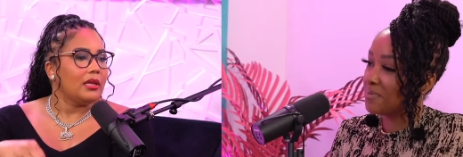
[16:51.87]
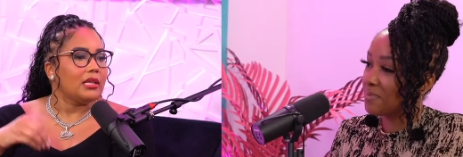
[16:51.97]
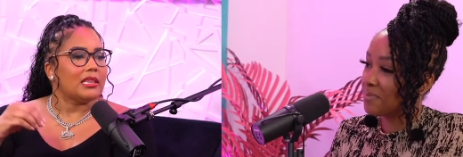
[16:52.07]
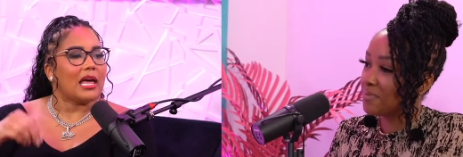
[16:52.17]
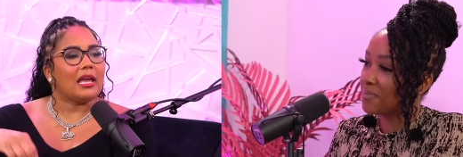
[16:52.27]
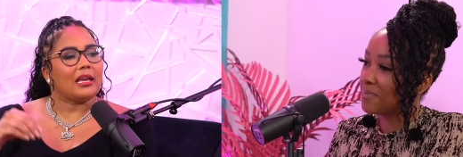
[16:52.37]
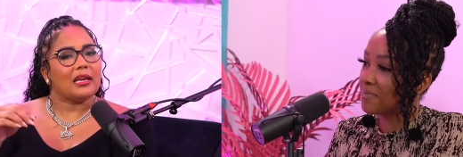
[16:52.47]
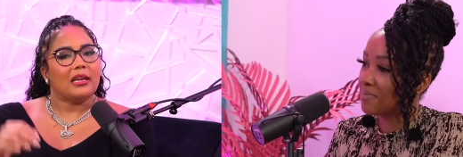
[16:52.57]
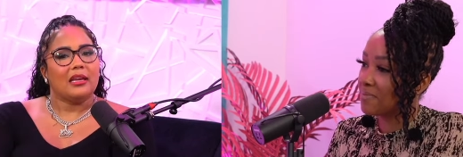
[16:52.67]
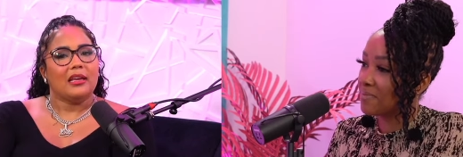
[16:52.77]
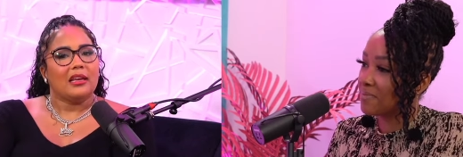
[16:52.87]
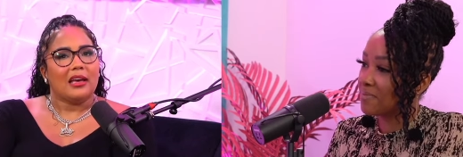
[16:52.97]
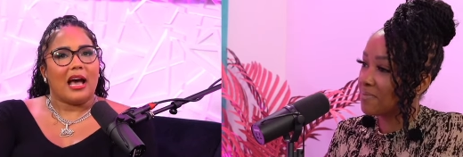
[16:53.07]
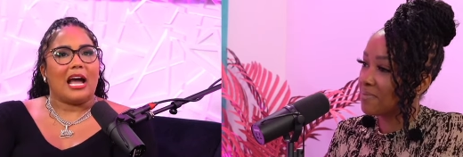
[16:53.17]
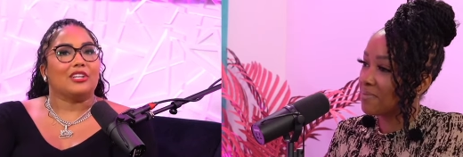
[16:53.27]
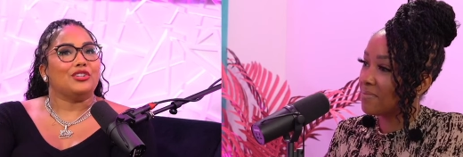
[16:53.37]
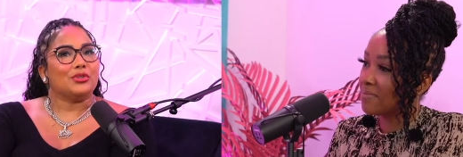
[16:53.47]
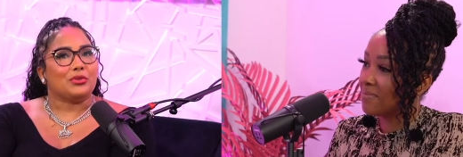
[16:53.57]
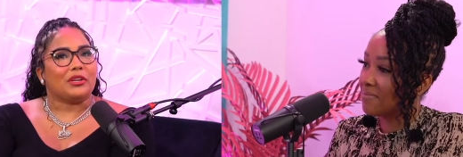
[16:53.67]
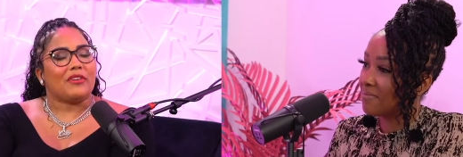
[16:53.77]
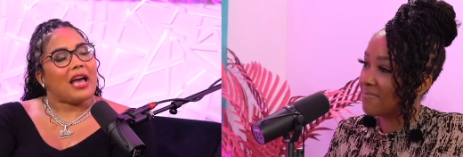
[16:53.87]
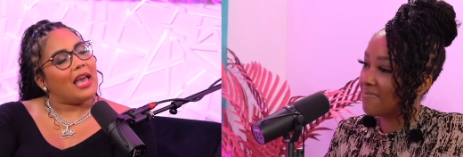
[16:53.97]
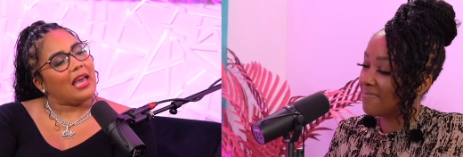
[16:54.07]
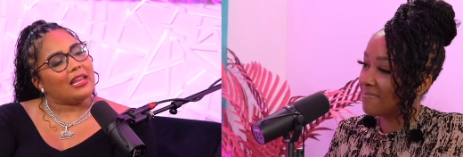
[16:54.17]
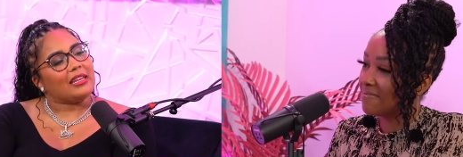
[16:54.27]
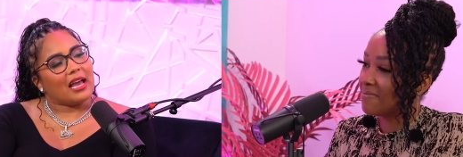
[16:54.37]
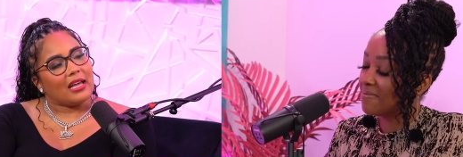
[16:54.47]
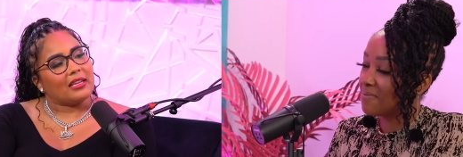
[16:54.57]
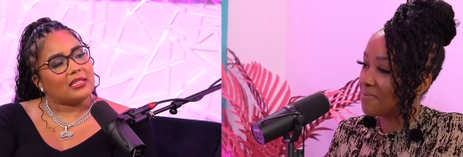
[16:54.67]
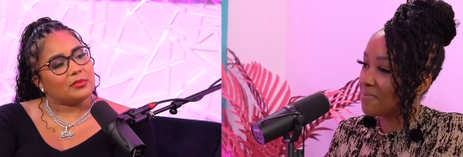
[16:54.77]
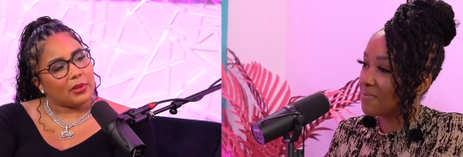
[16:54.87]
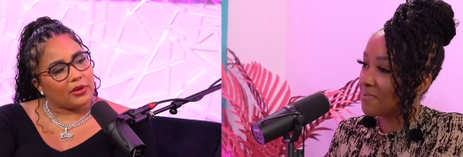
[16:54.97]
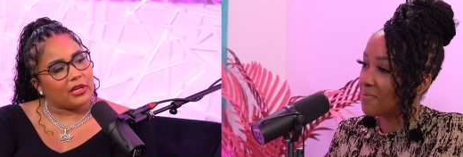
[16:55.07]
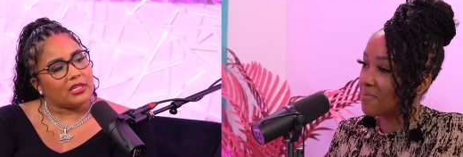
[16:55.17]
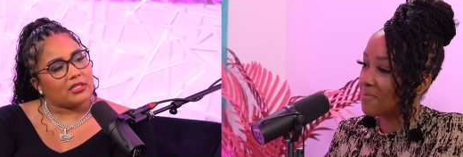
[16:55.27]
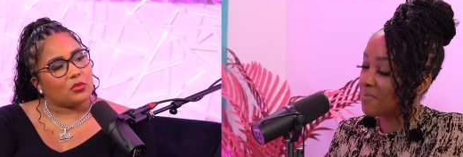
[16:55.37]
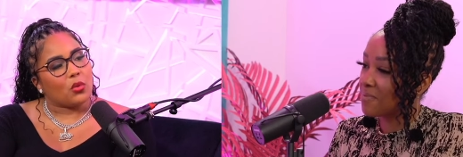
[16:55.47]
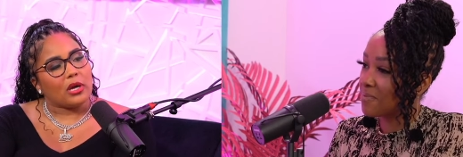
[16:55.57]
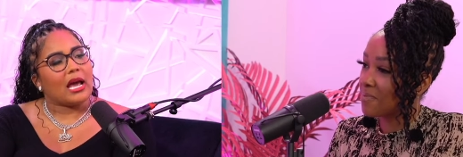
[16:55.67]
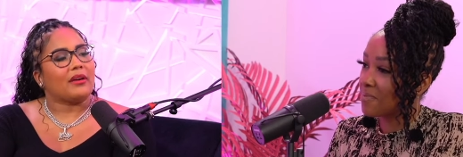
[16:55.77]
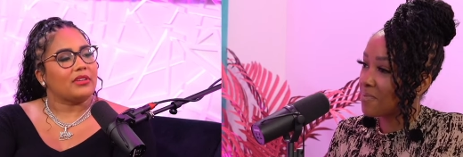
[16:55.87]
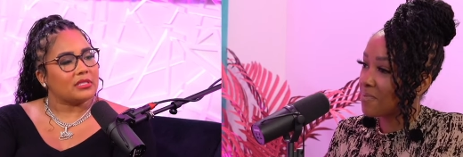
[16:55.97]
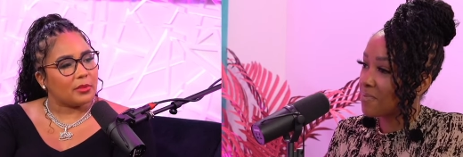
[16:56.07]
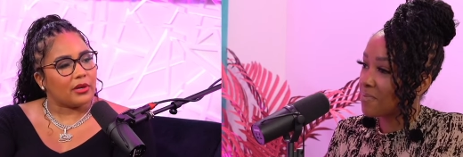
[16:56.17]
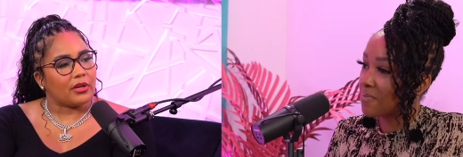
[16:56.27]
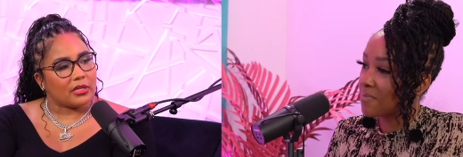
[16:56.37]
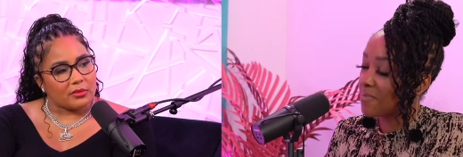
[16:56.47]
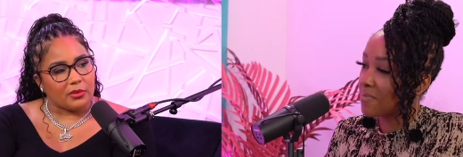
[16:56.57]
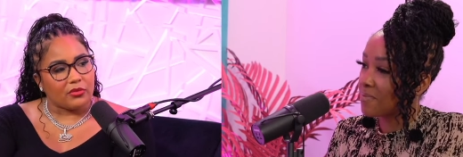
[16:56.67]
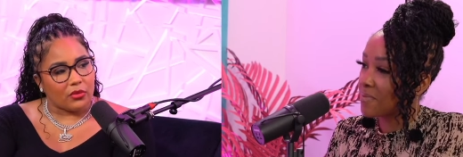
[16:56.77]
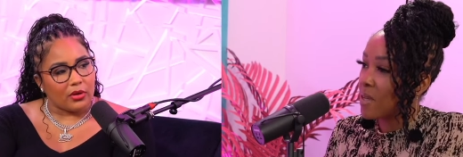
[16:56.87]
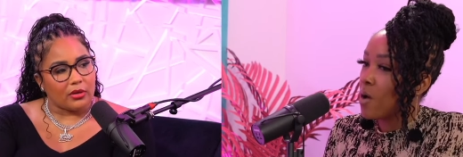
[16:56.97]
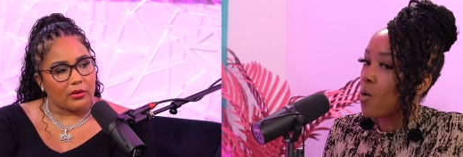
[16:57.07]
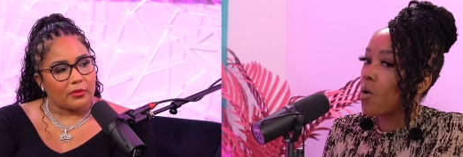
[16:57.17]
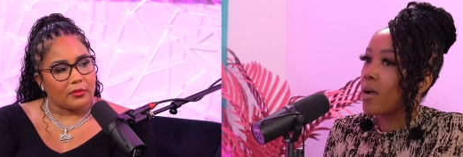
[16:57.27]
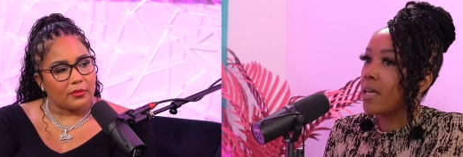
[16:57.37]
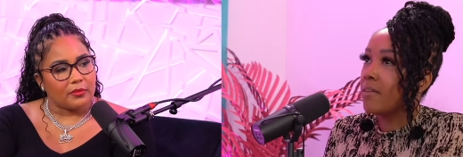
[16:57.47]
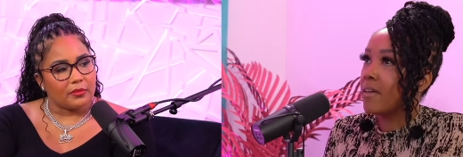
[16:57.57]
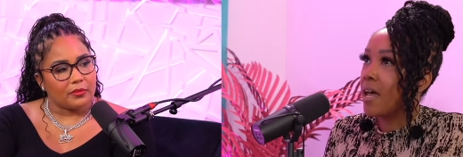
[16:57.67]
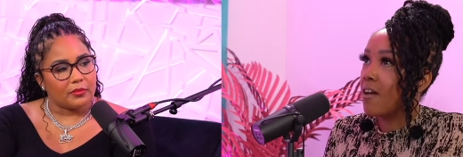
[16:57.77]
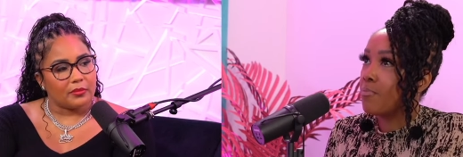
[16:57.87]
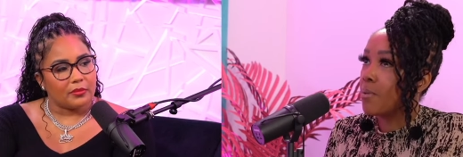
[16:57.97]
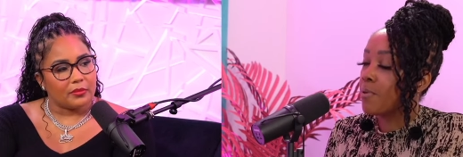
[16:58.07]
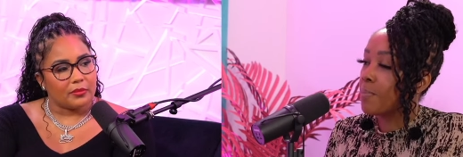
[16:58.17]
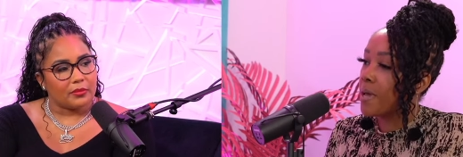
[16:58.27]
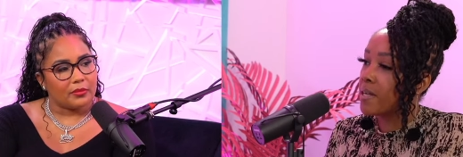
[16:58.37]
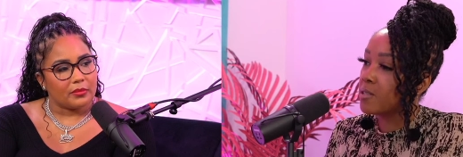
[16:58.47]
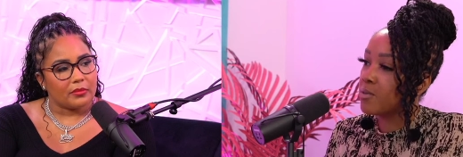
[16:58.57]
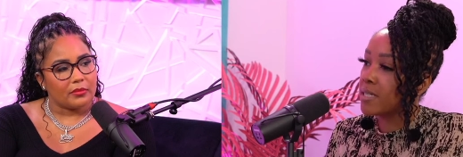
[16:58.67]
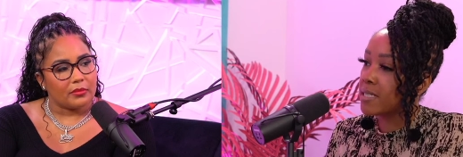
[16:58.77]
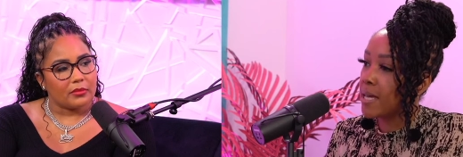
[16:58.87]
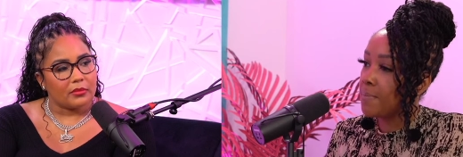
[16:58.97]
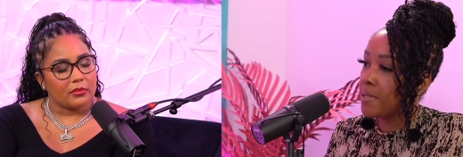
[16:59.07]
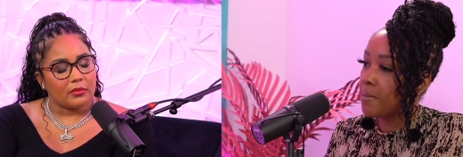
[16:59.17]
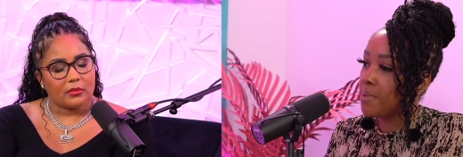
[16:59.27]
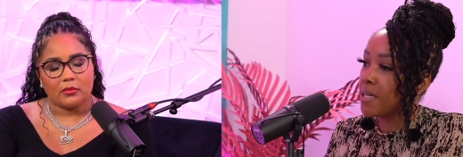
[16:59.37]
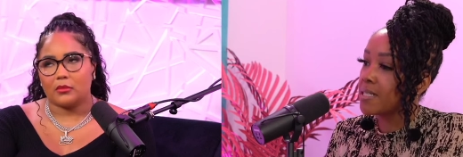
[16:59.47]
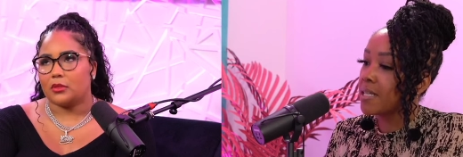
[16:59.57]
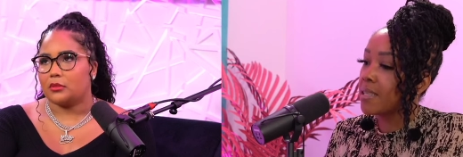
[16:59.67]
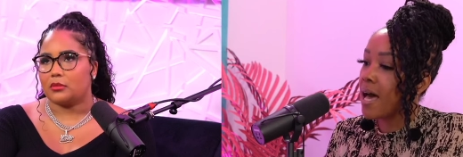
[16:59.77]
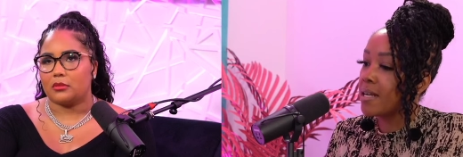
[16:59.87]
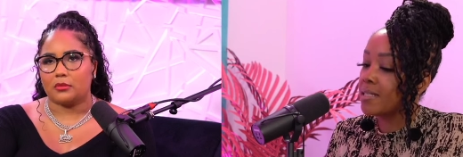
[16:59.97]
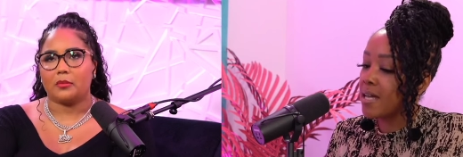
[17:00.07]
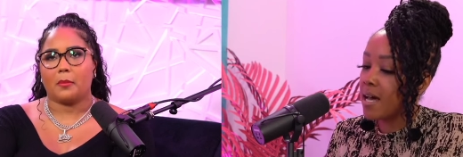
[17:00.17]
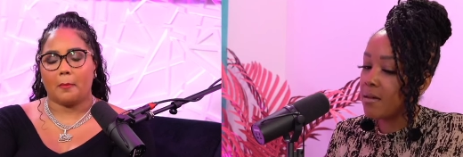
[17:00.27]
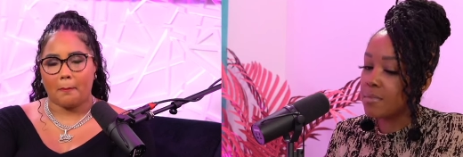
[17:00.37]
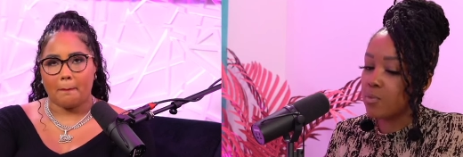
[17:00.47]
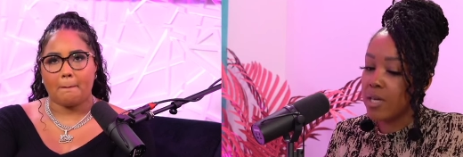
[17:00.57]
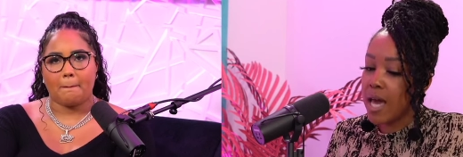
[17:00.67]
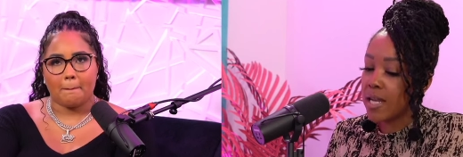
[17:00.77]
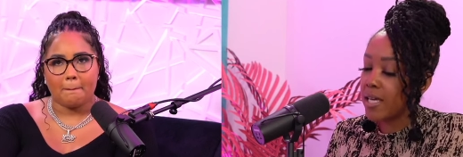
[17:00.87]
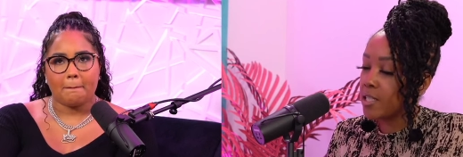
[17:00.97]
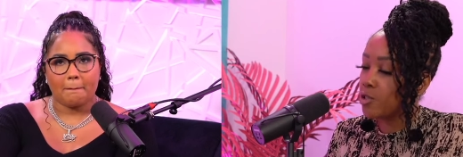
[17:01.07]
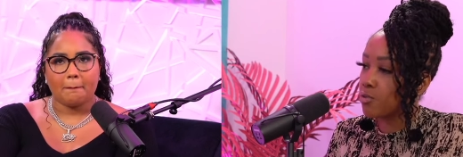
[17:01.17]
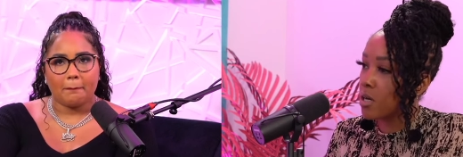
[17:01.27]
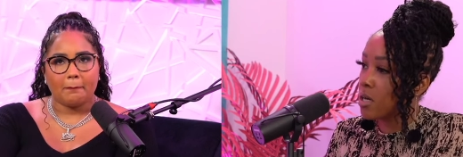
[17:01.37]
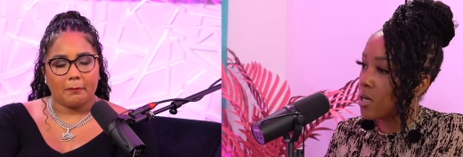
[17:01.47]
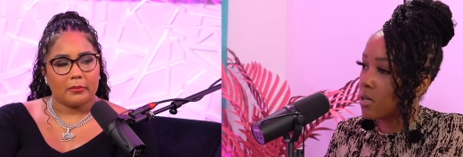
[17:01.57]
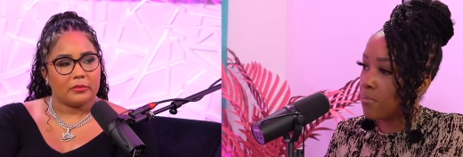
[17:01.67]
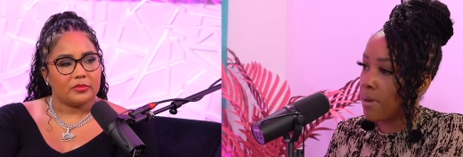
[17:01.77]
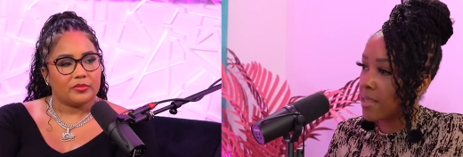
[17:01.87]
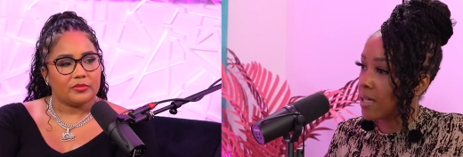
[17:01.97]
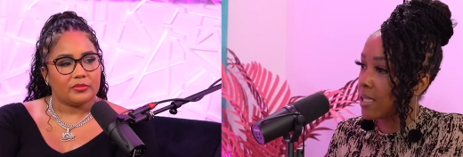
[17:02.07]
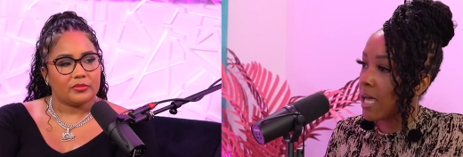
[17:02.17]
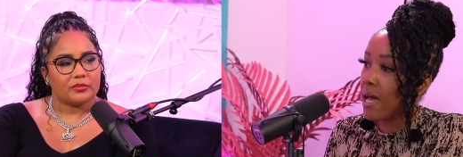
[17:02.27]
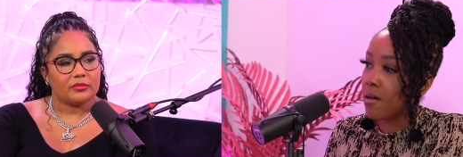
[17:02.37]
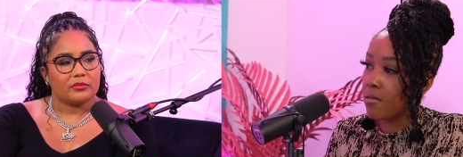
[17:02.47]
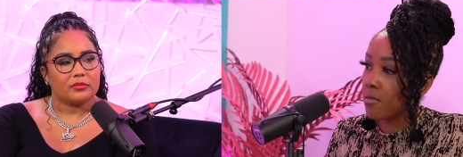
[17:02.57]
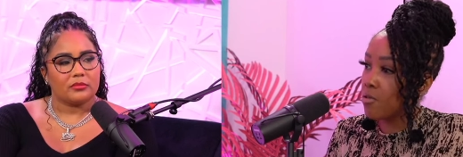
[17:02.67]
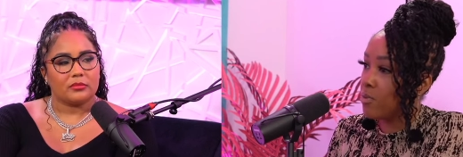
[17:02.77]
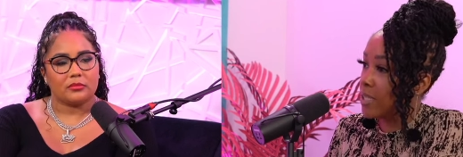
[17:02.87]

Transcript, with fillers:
Speaker 1: like I do if I had not experienced what I've experienced before.
Speaker 2: Or even have been prepared to accept it. Because a lot of times we got to get drugged by the clown who we